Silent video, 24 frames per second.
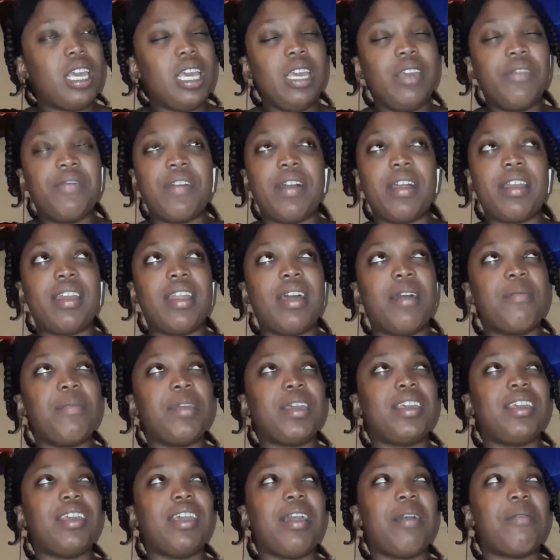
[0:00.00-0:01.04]
if I don't
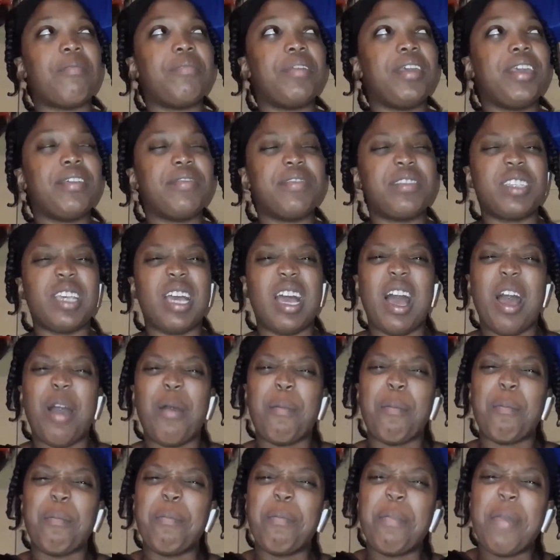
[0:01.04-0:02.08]
make you a babe, so
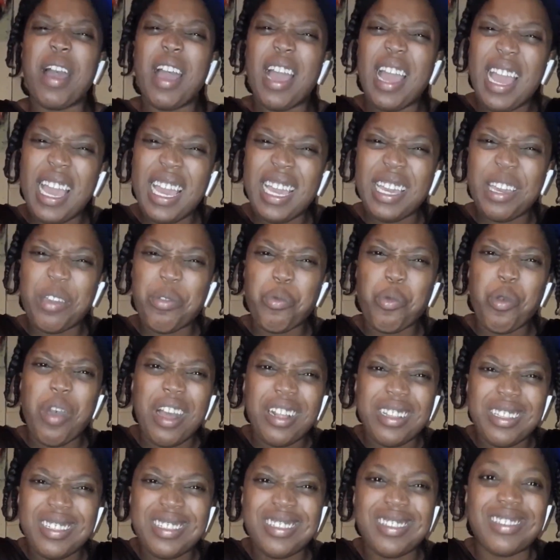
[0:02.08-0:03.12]
am my
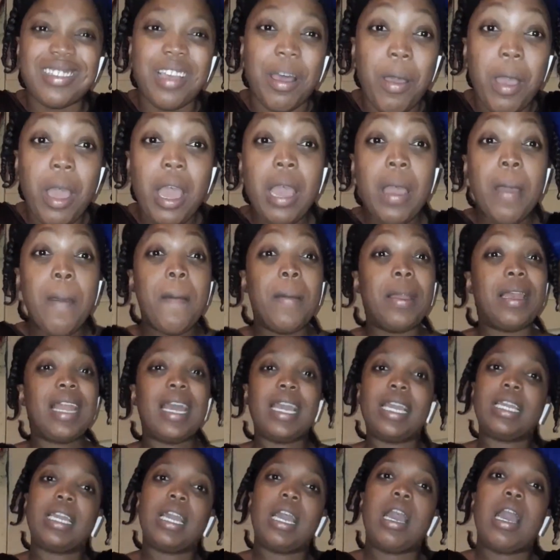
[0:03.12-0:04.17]
WhatsApp,
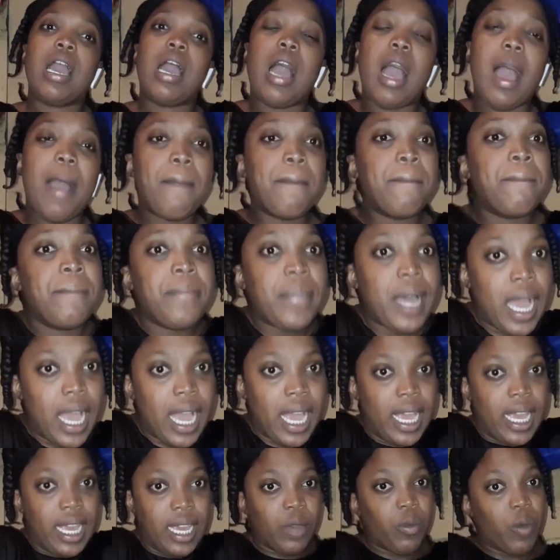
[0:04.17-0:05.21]
like, am
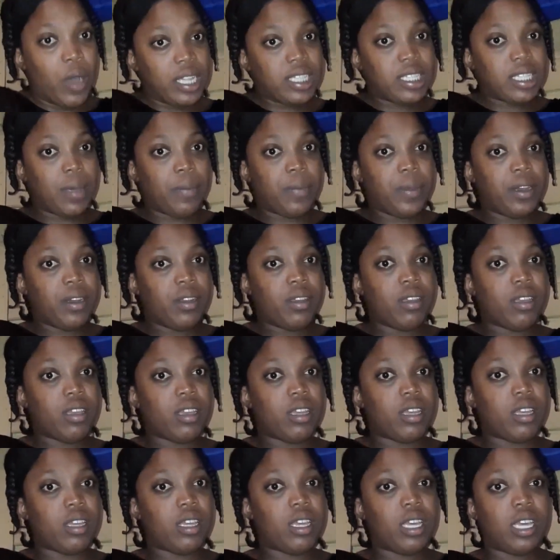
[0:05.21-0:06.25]
my WhatsApp, you know,
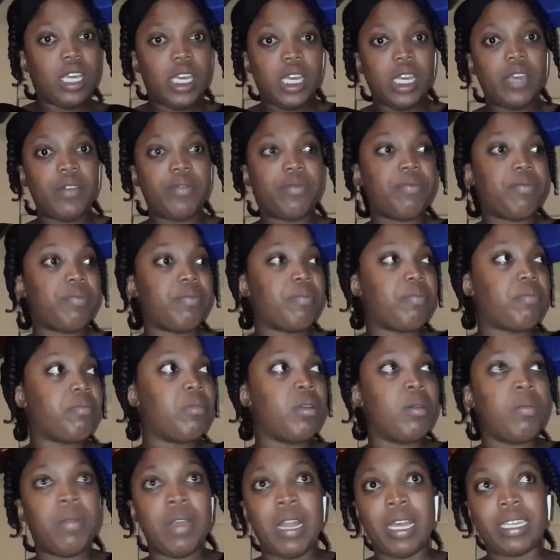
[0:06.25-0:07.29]
if
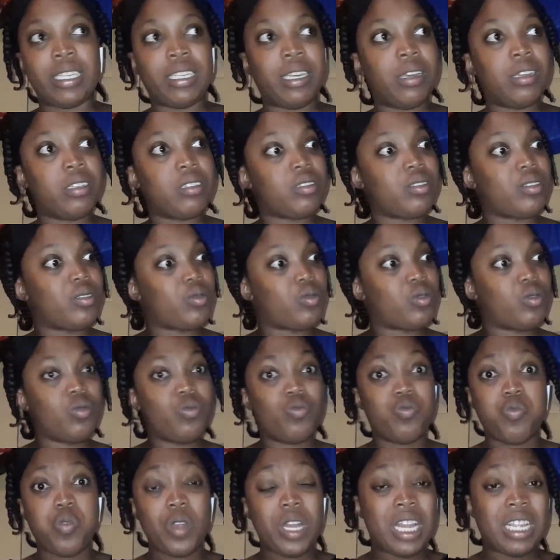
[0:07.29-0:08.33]
my black here,
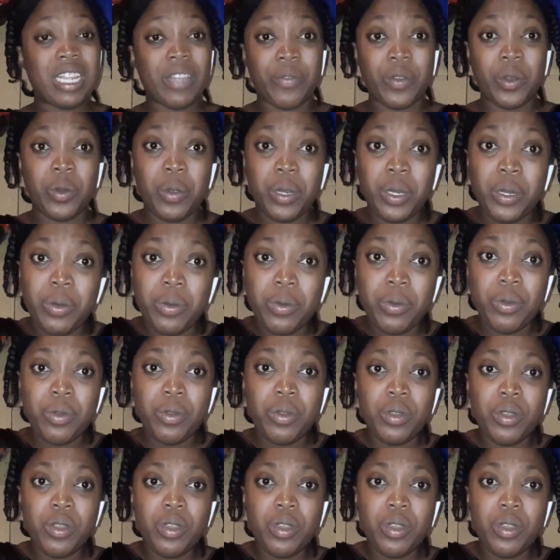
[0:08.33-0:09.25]
what does that have to do with you?